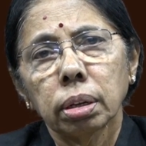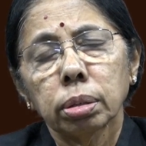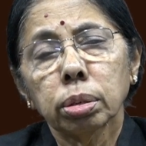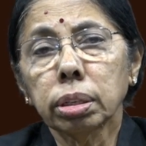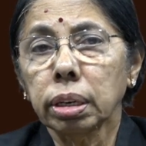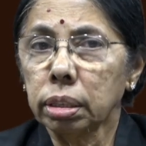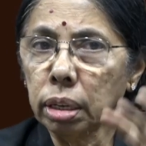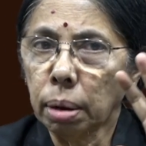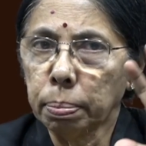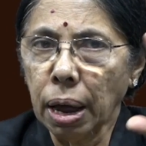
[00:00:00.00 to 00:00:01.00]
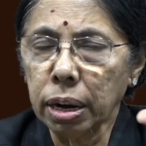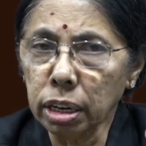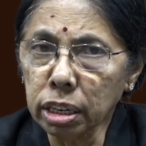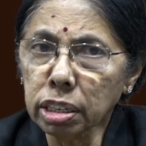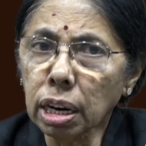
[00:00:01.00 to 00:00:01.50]
So
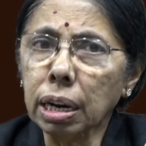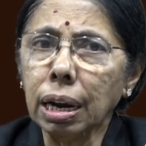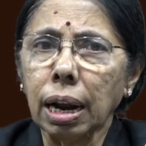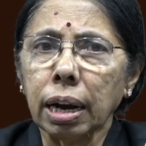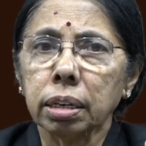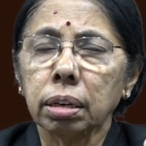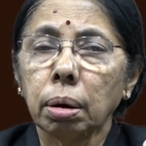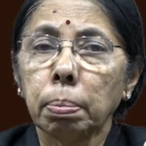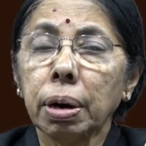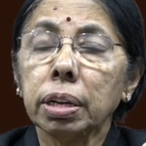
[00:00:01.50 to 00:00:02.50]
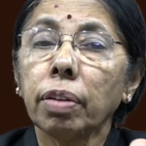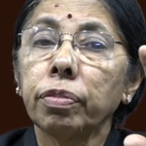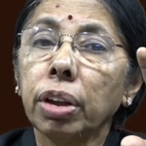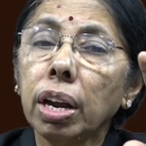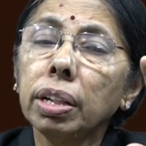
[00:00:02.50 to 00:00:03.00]
marrying is a legal act, but the
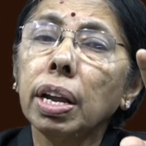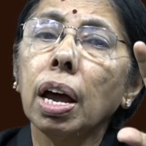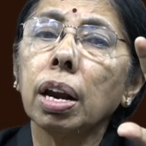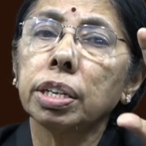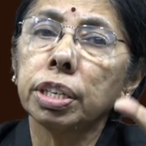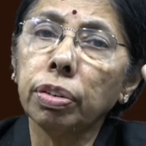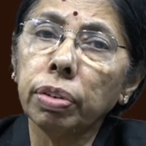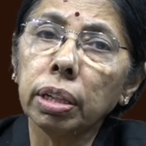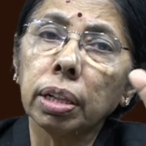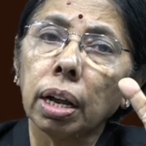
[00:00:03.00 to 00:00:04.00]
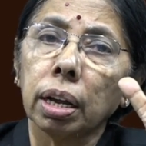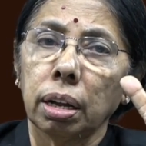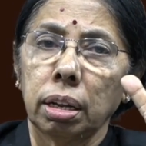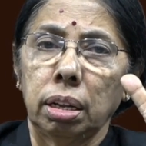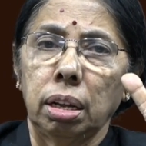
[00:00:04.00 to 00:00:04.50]
way they are achieving the
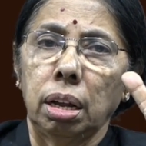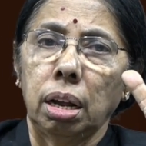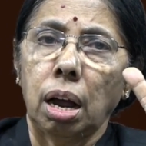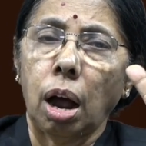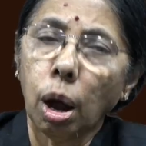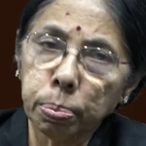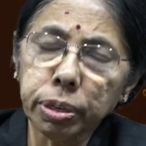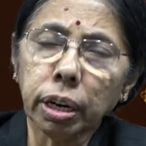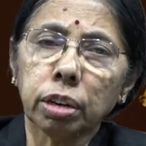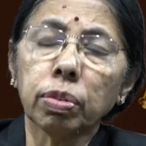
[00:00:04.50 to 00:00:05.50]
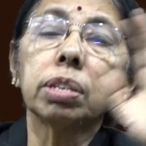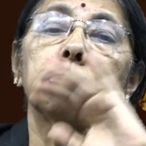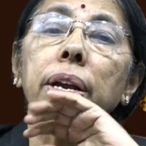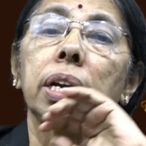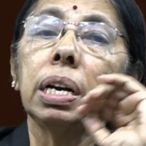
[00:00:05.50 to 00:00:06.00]
object was
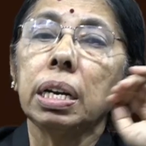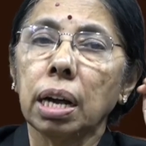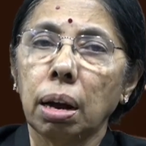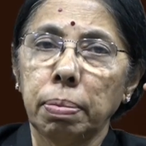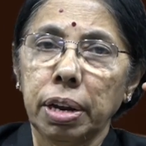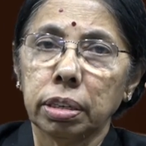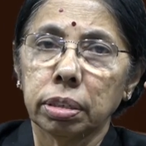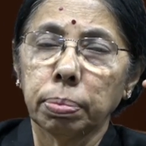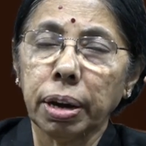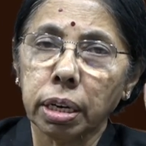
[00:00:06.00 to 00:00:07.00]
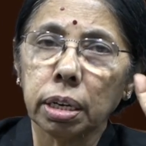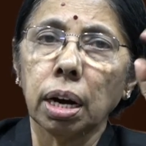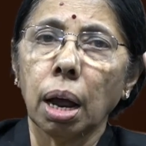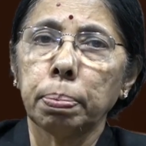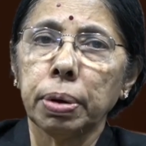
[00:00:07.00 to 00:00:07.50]
by illegal means, by
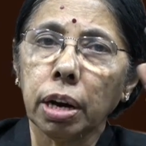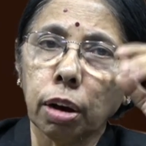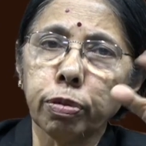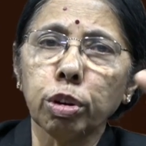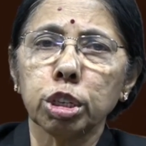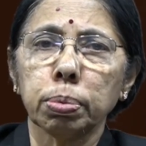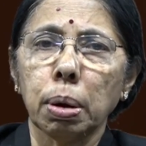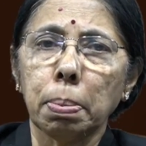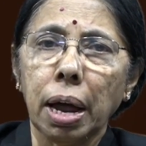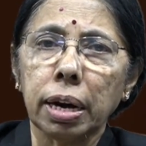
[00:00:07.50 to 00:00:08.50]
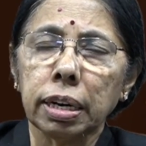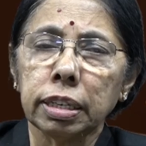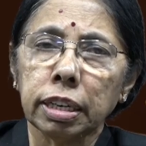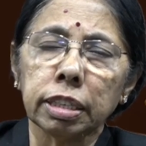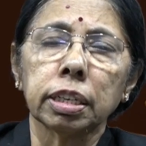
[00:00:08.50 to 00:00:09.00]
kidnapping, unforceful
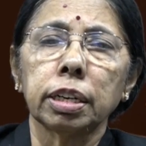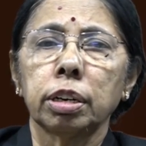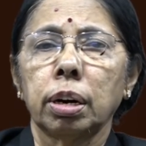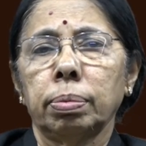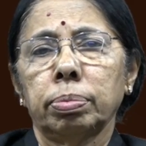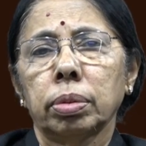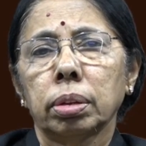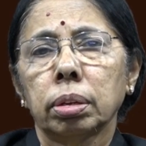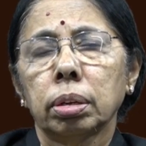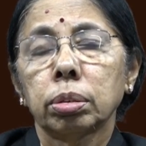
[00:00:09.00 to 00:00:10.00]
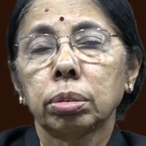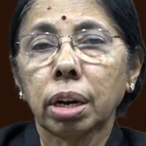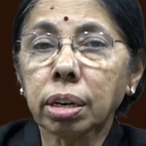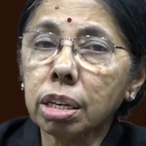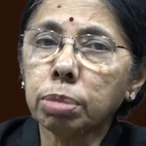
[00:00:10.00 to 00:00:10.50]
marriage, etc. So
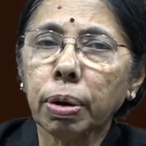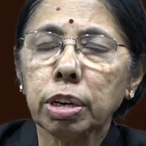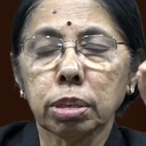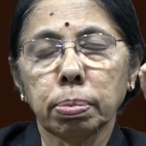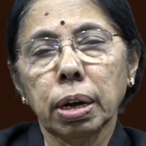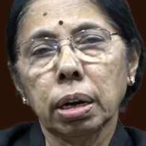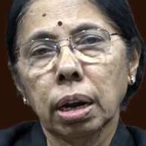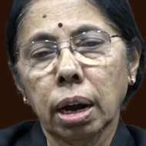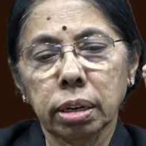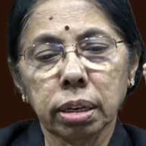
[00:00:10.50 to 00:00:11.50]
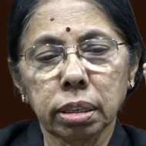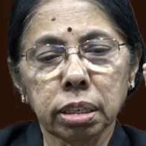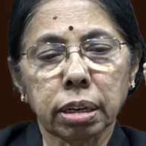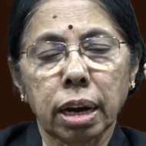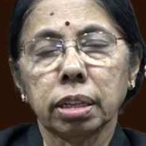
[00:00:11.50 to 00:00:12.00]
that is punishable under
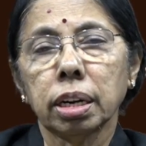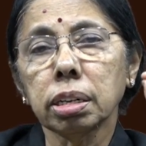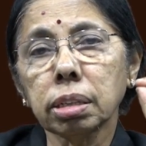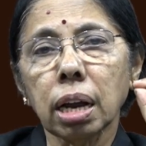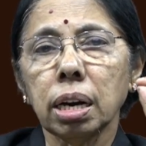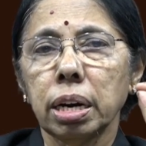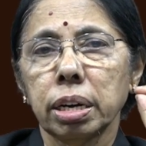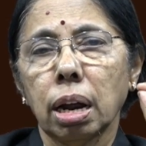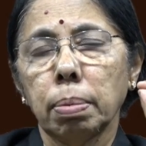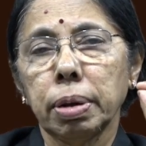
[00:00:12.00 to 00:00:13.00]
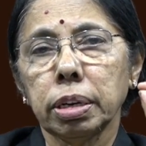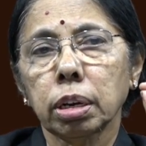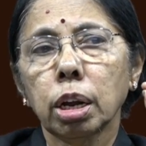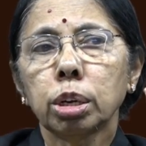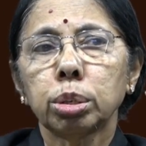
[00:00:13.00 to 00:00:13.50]
this category. That is the illegal means.
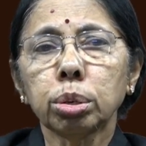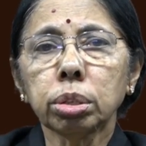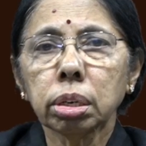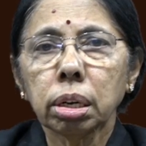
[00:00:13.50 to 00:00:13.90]
So